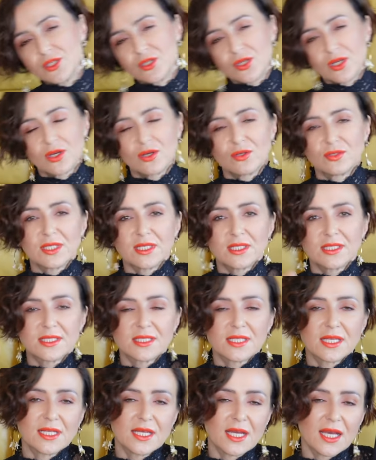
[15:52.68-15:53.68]
You know, this
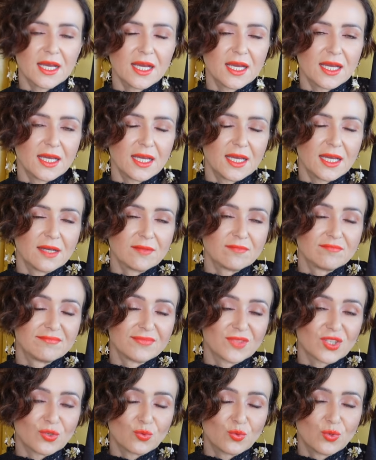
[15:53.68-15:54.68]
that I
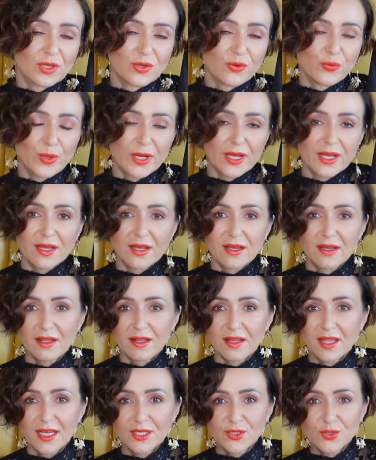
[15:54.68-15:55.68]
don't feel
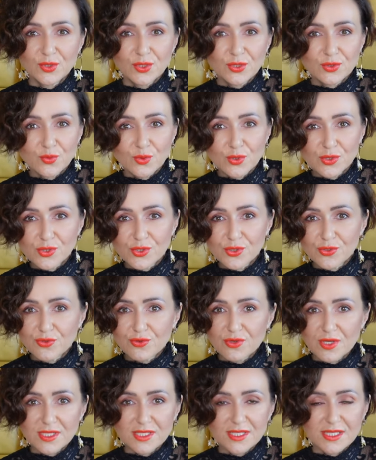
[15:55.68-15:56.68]
well, I do not want to
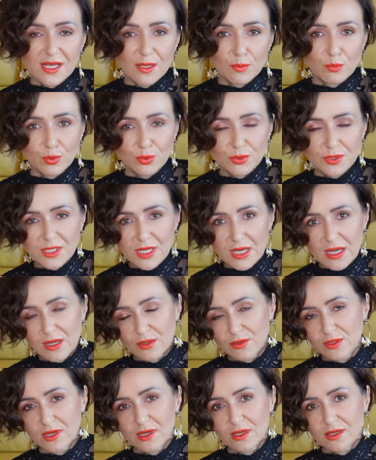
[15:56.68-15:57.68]
dress up or
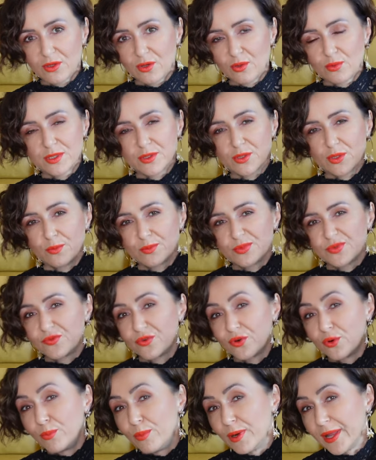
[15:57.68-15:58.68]
down. I always opt
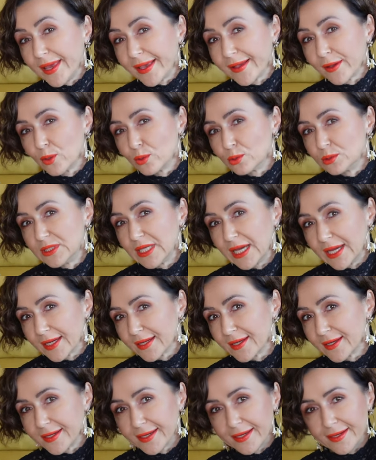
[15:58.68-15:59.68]
for black or
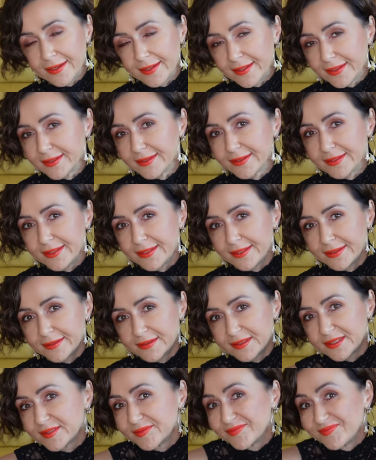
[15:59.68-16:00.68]
dark color, and
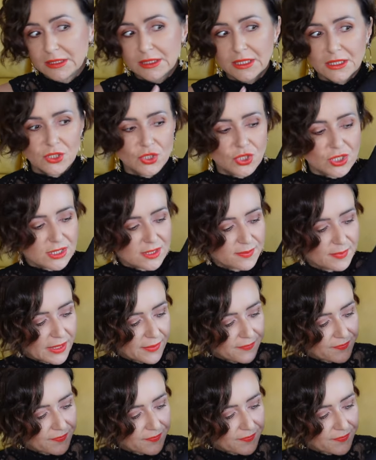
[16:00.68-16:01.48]
that's just me.